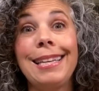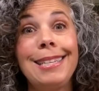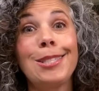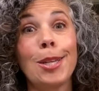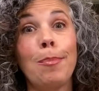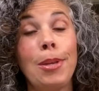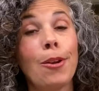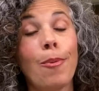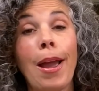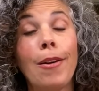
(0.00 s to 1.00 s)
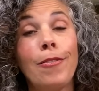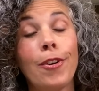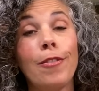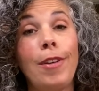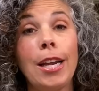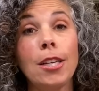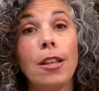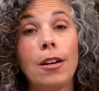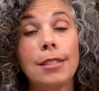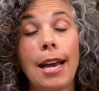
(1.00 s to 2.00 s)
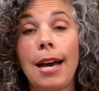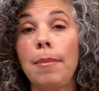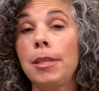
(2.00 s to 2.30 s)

It is going to be around for a very long time.